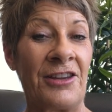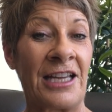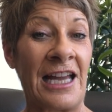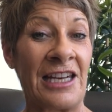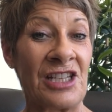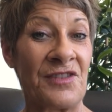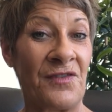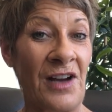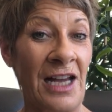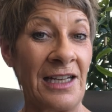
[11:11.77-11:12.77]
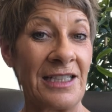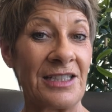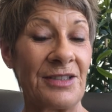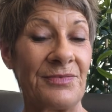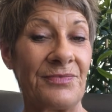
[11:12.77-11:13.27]
the colours
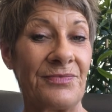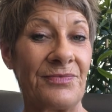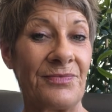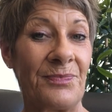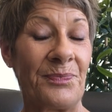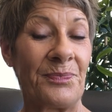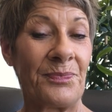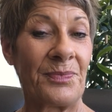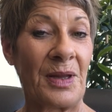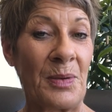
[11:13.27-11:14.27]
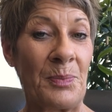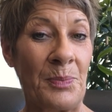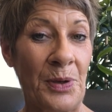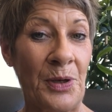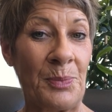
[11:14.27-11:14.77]
violet,
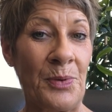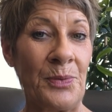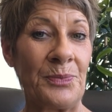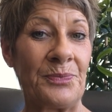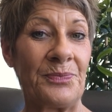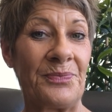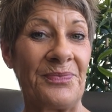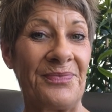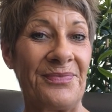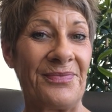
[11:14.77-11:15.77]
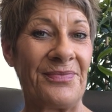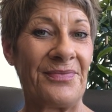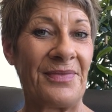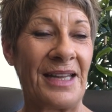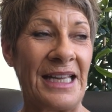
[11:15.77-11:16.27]
purple,
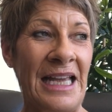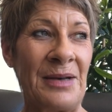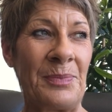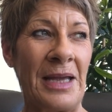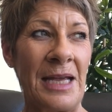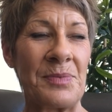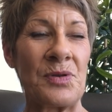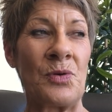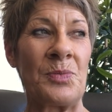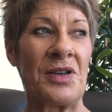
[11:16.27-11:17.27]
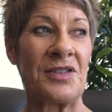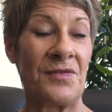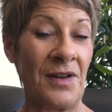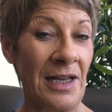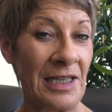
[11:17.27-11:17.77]
and perhaps almost
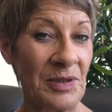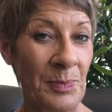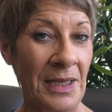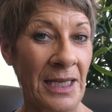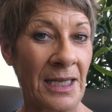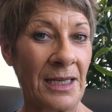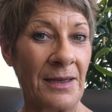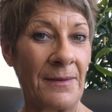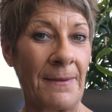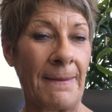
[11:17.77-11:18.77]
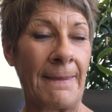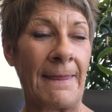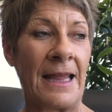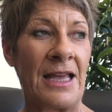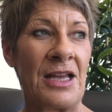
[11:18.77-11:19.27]
violet pink.
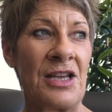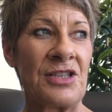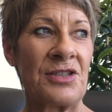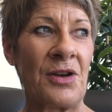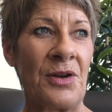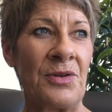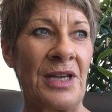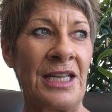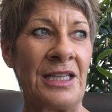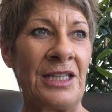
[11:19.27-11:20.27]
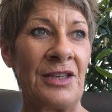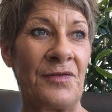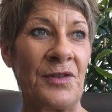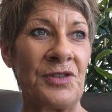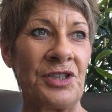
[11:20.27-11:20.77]
So, in the
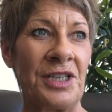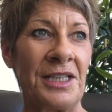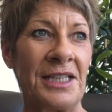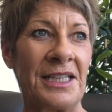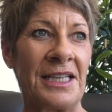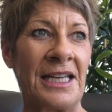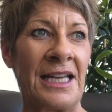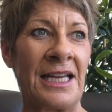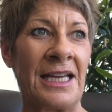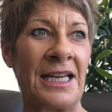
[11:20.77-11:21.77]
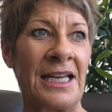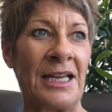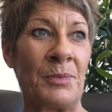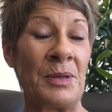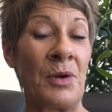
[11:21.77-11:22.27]
future, uh,
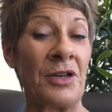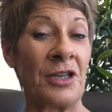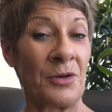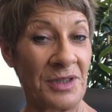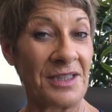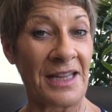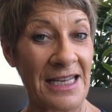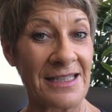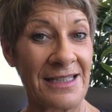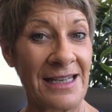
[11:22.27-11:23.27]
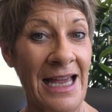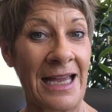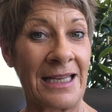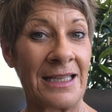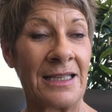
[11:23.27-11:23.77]
we won't go into that
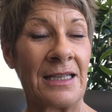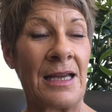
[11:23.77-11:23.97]
today